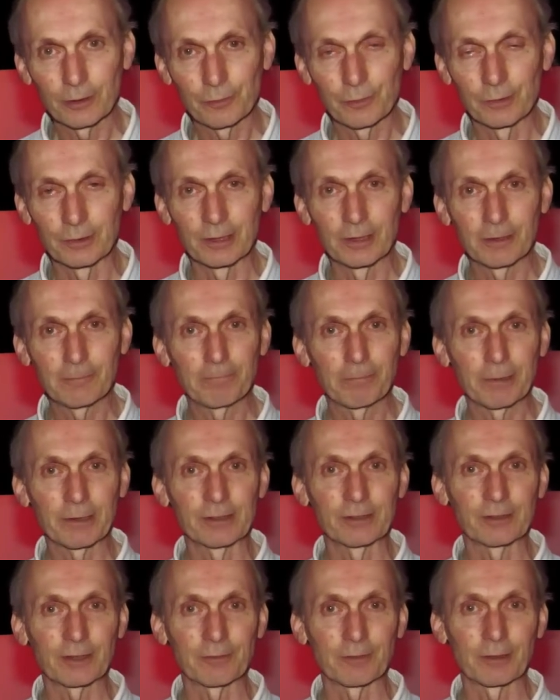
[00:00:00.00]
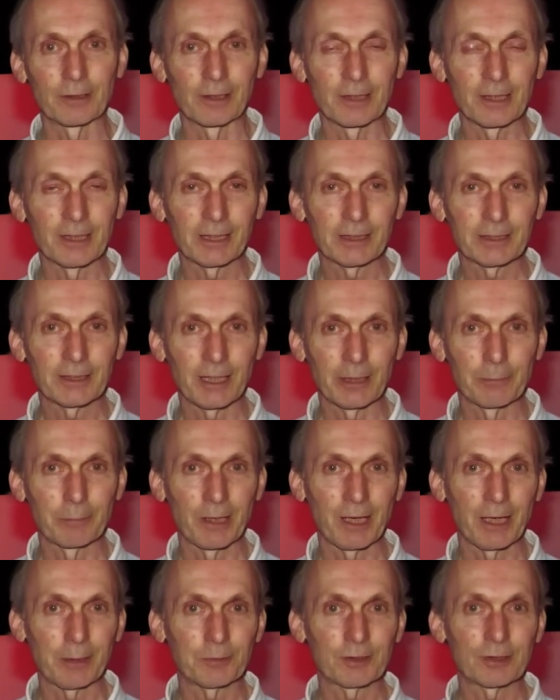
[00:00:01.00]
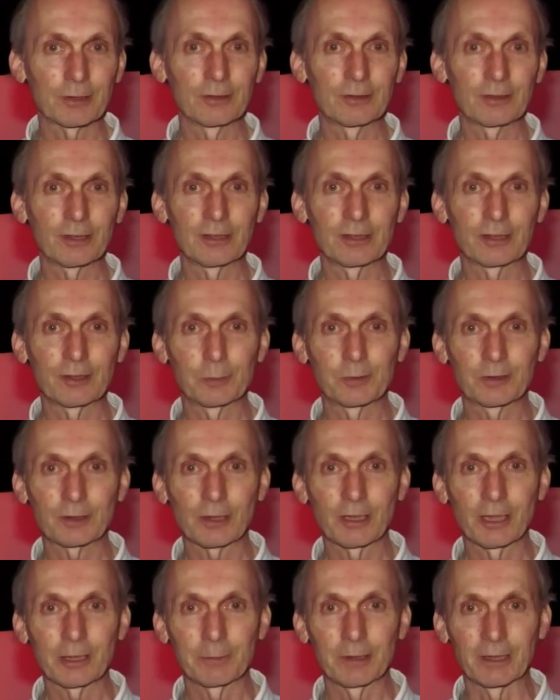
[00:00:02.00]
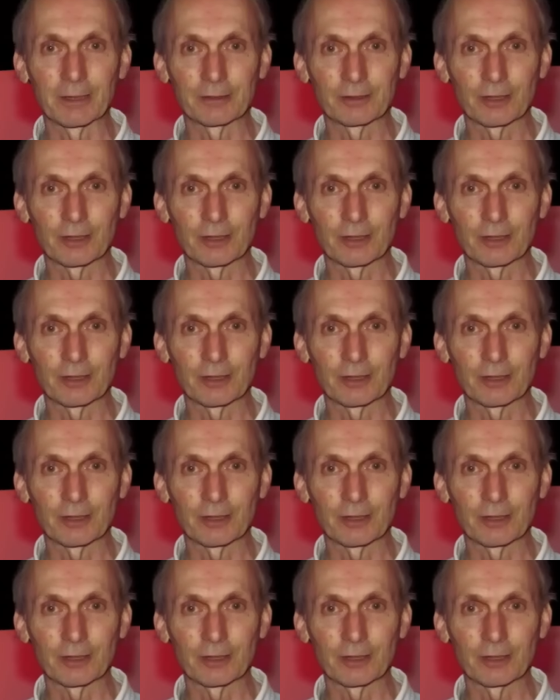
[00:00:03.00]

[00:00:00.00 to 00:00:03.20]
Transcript: If you did, please give it a like and perhaps consider subscribing